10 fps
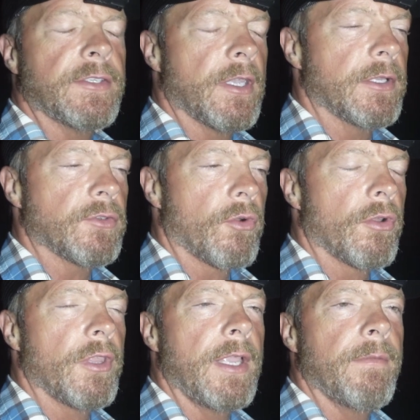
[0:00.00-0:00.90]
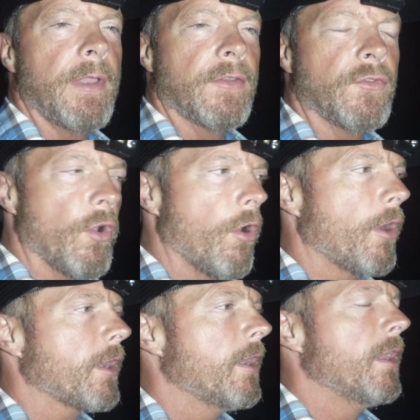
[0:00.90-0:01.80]
So it's early, it's
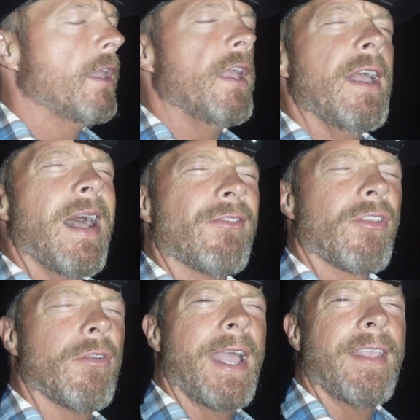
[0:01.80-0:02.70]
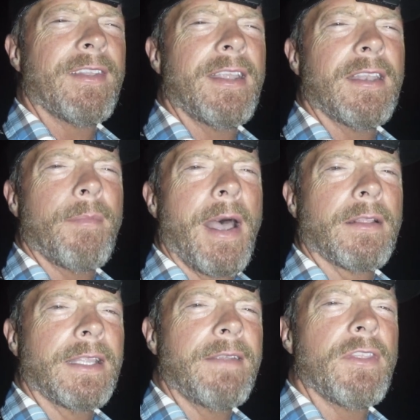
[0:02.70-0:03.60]
dark. I was a little hesitant about
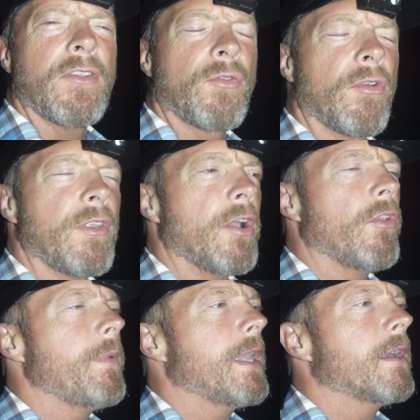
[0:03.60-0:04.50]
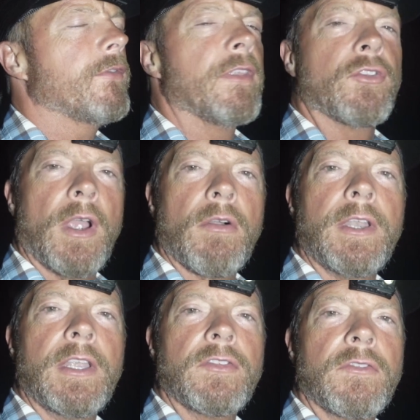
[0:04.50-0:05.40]
leaving this early only because the trail
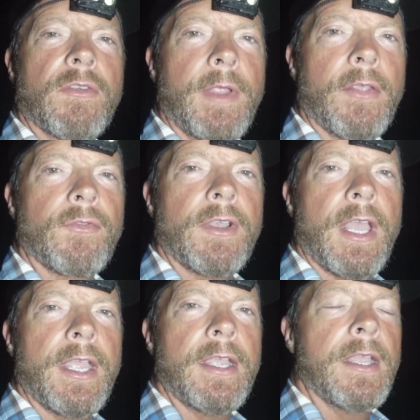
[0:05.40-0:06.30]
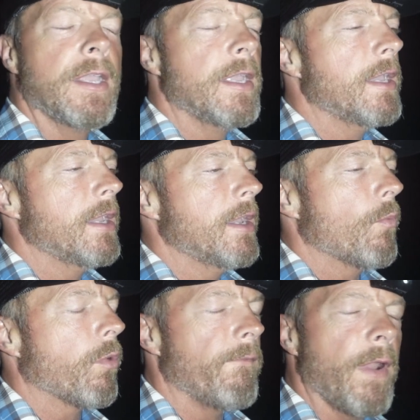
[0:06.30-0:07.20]
conditions from yesterday
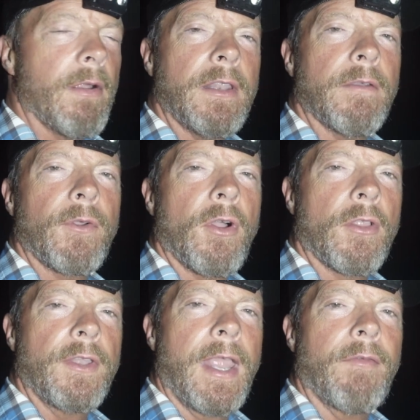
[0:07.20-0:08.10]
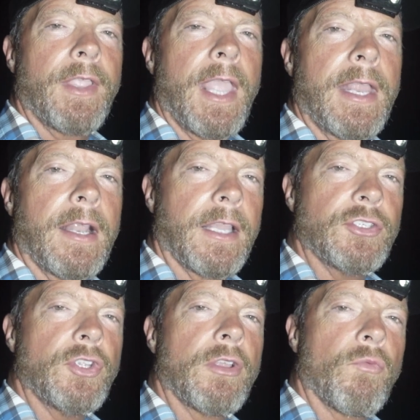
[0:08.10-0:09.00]
were very difficult to navigate
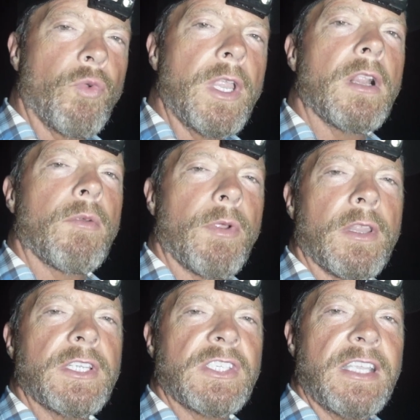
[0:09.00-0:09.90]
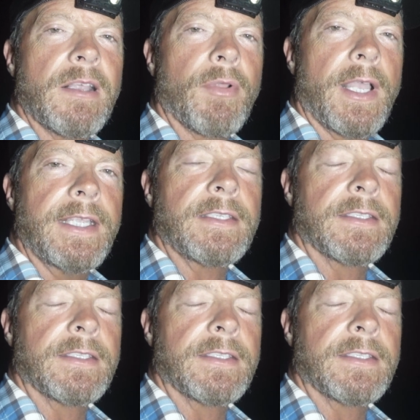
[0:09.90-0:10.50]
unless you could really see the blazes.